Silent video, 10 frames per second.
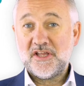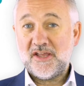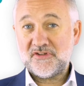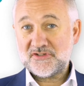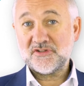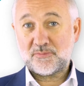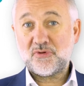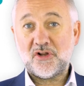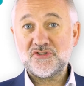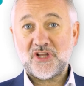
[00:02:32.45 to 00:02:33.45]
If it's onto
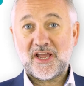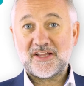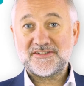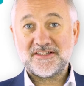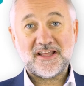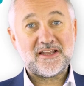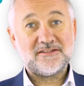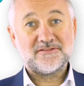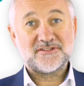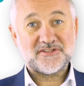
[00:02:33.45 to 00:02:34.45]
projects, it
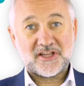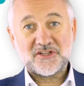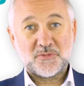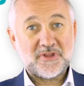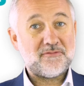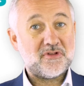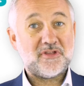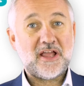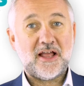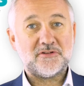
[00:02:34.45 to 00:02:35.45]
then syncs with
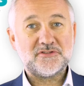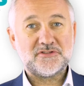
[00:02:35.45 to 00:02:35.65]
everything else.